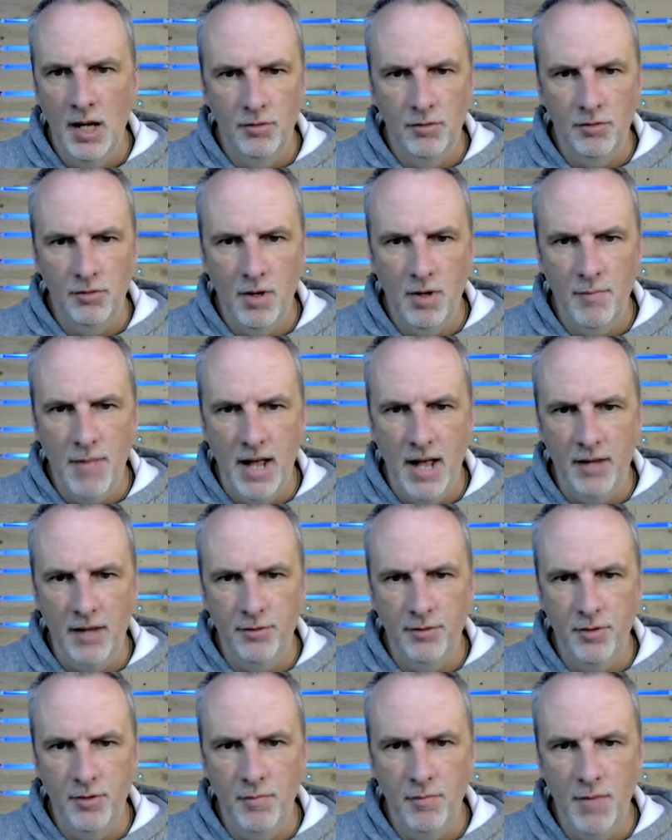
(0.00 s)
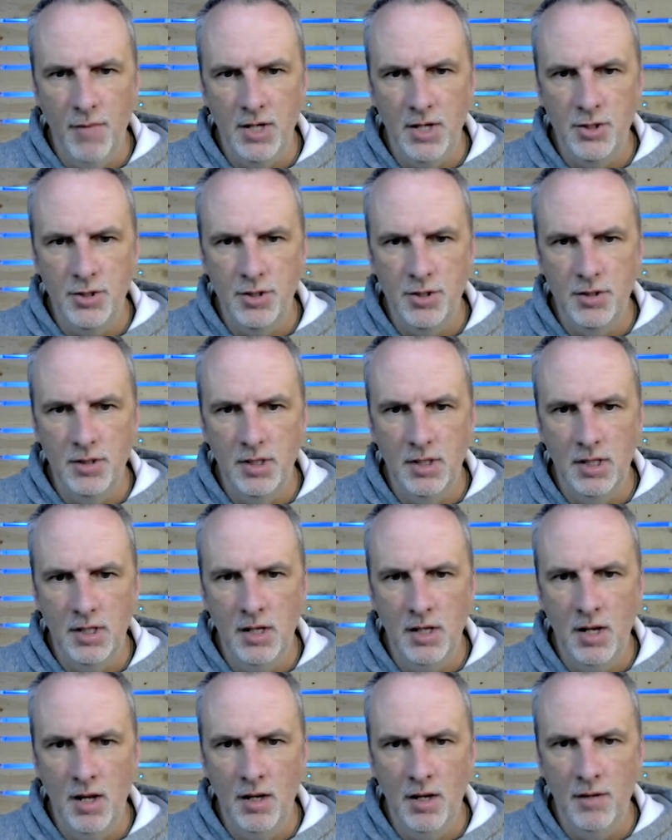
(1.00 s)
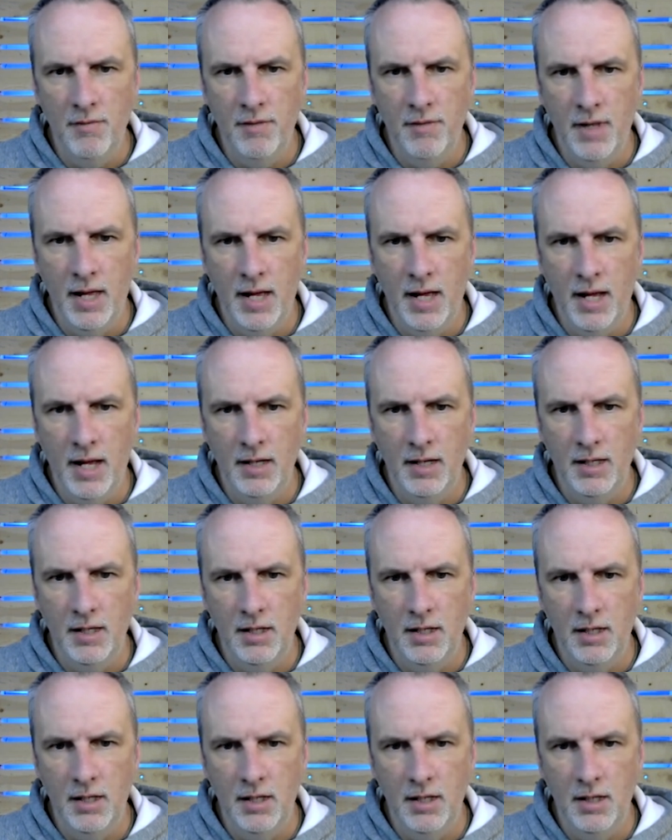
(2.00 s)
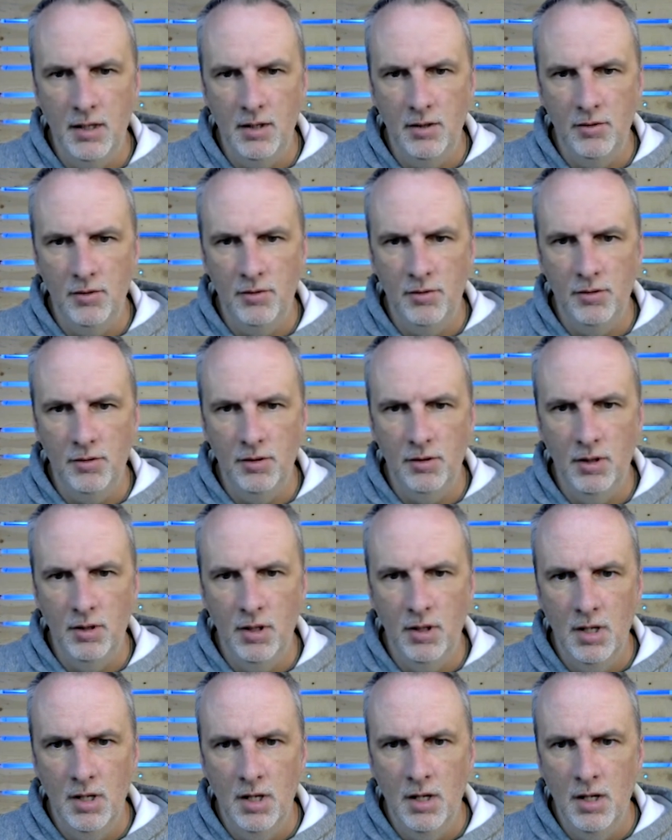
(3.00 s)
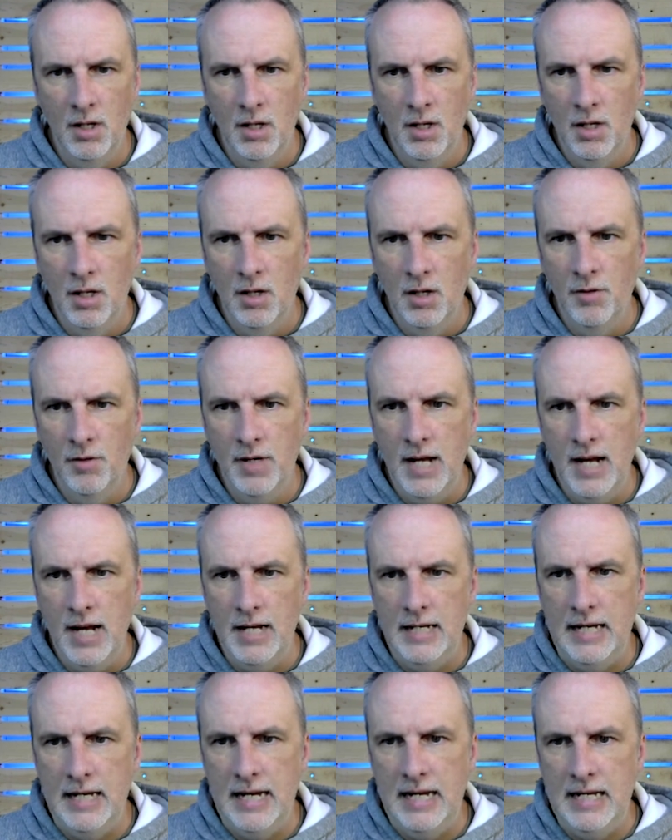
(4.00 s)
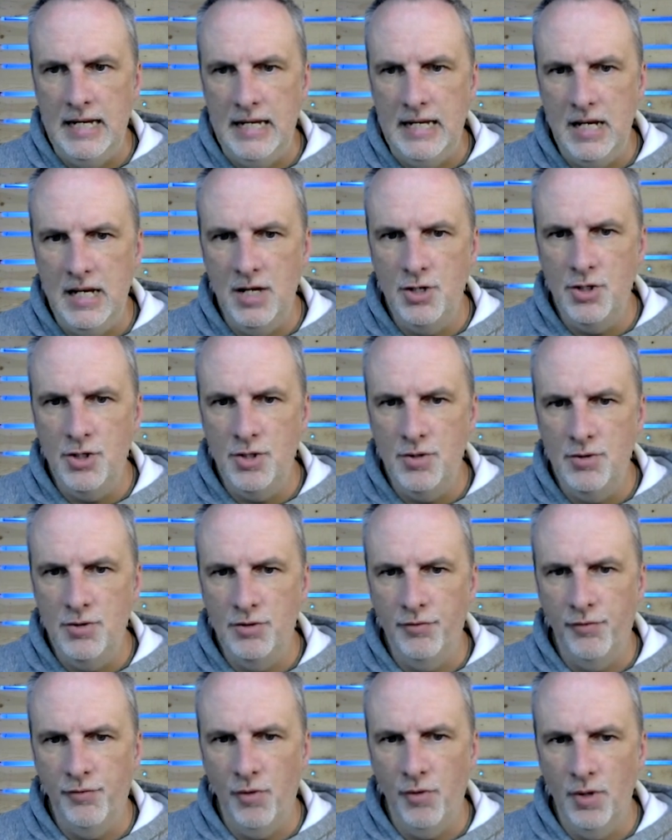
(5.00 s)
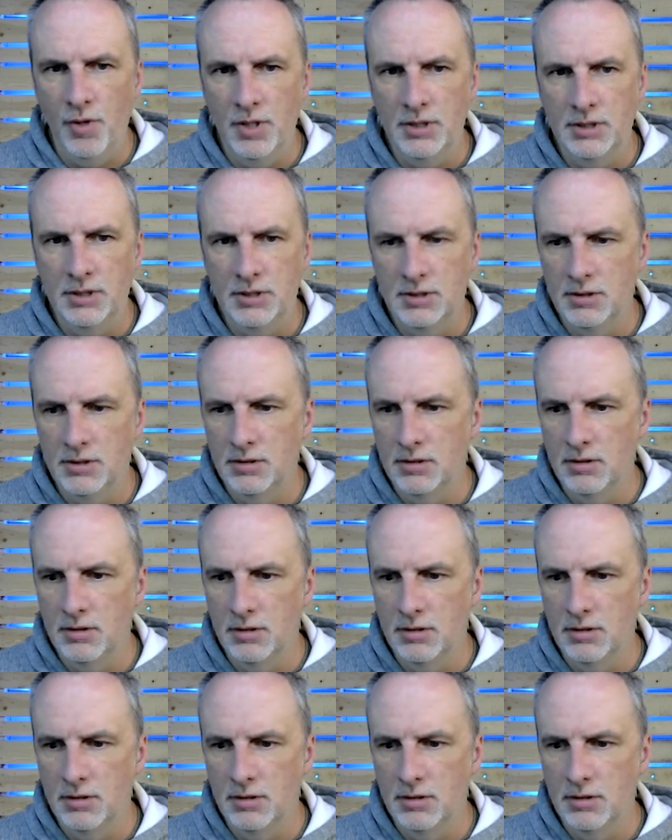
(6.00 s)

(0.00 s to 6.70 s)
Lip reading: Scrub back through and make sure that none of that is creating any issues for us.